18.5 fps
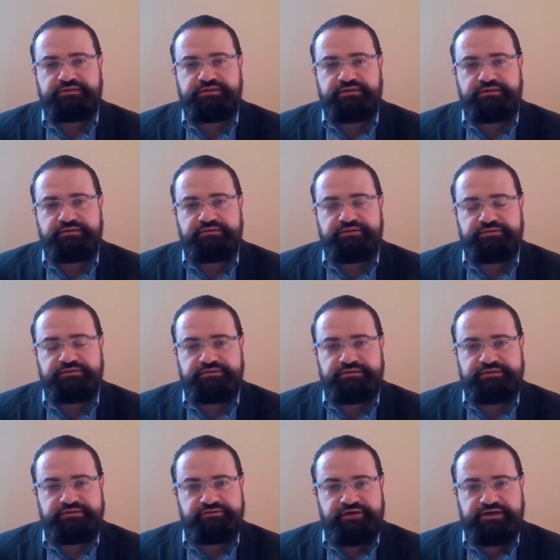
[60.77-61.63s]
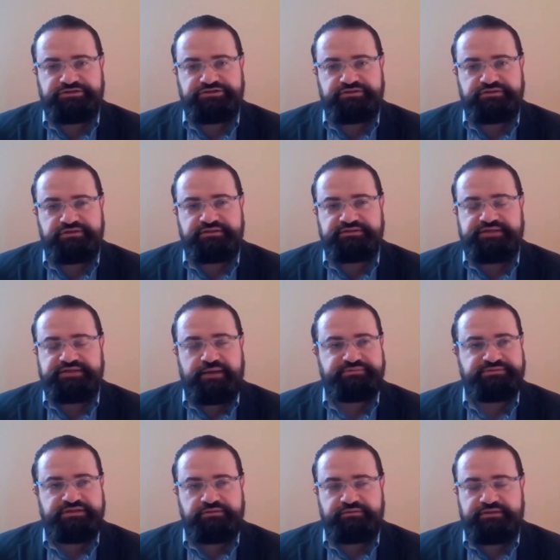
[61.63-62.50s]
the, the, the, direction is
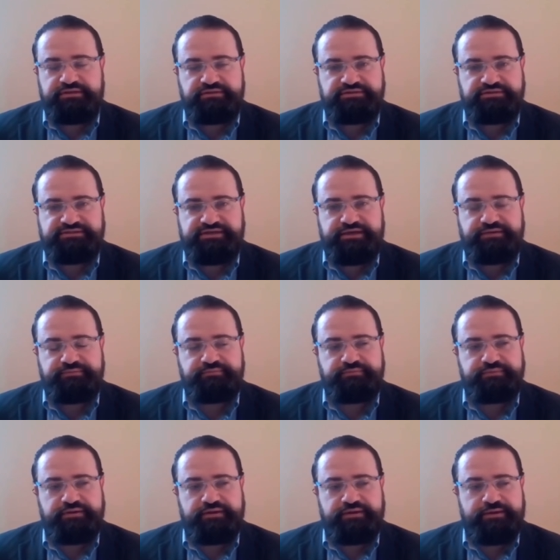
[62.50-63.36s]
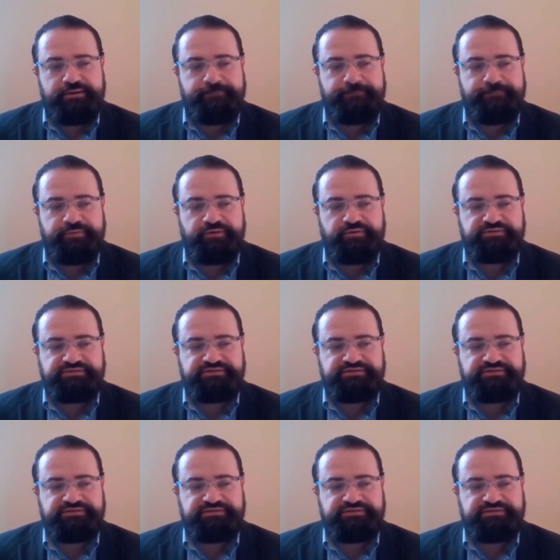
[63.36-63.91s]
absolutely the same. Um, you